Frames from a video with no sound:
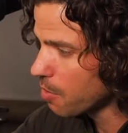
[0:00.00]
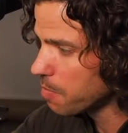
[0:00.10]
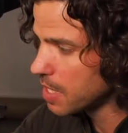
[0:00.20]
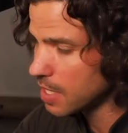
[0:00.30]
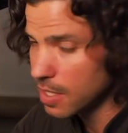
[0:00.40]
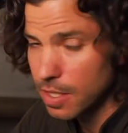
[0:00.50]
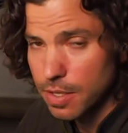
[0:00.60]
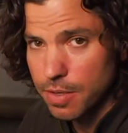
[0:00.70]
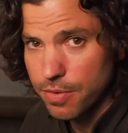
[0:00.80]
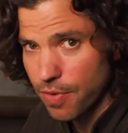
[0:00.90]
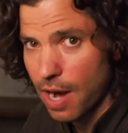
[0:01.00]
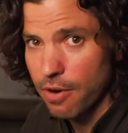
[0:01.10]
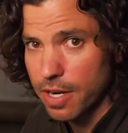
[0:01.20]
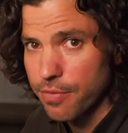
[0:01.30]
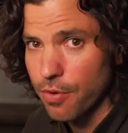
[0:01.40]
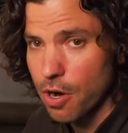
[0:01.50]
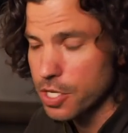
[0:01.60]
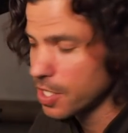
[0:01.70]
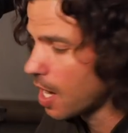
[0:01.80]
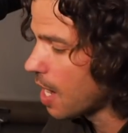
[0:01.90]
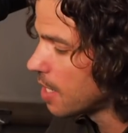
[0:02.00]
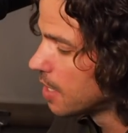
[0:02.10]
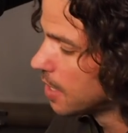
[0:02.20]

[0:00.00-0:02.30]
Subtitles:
would be firing for our shot.